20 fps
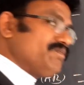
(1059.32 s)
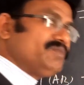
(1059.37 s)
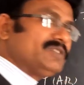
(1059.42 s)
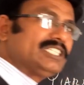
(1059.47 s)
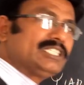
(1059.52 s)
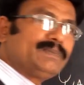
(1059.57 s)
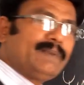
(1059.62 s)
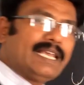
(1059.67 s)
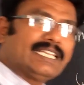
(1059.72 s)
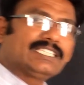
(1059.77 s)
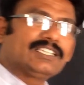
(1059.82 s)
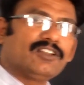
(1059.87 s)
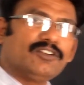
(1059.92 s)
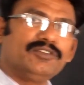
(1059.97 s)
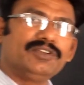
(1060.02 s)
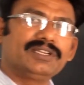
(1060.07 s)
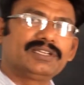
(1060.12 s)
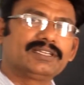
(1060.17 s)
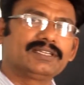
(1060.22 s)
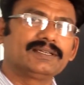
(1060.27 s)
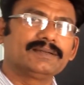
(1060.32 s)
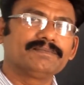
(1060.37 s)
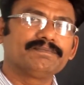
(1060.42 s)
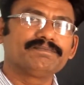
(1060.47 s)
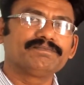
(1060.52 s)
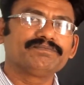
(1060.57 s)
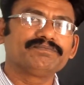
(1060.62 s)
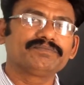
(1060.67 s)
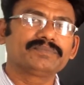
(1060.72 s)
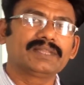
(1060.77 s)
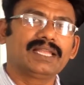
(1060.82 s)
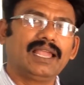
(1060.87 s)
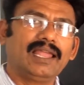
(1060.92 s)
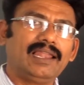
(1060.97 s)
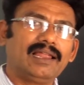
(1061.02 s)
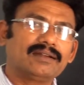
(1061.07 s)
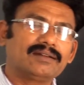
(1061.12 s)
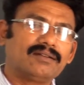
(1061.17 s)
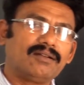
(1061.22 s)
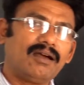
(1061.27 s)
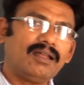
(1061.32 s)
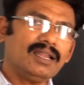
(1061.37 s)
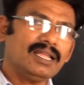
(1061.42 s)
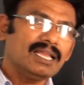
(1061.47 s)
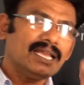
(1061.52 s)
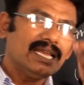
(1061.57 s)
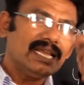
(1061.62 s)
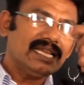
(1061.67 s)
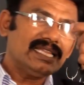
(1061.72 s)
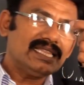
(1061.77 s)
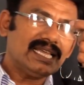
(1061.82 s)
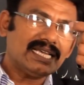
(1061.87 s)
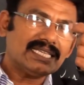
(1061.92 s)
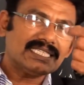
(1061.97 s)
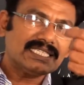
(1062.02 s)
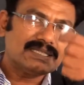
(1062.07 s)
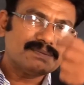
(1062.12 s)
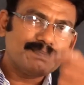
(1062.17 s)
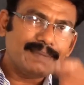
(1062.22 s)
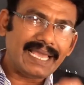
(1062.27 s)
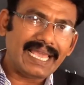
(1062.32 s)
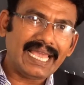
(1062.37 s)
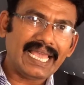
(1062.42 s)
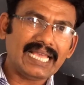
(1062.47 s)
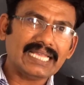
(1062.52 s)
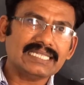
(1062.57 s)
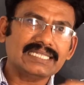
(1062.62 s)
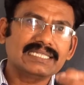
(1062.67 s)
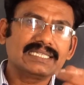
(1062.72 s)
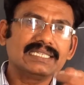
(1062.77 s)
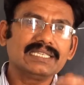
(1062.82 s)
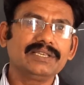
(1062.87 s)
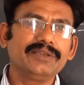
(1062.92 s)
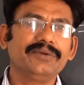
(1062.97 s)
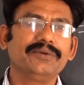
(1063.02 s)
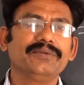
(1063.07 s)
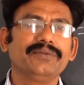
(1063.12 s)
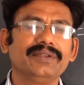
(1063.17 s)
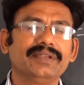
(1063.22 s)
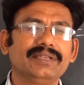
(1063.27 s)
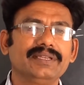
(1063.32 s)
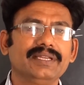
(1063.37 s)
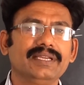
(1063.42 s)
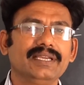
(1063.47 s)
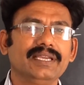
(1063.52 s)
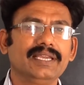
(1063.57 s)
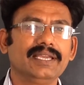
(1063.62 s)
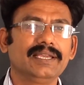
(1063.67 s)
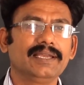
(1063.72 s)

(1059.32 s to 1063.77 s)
space unit. Electron in the space unity.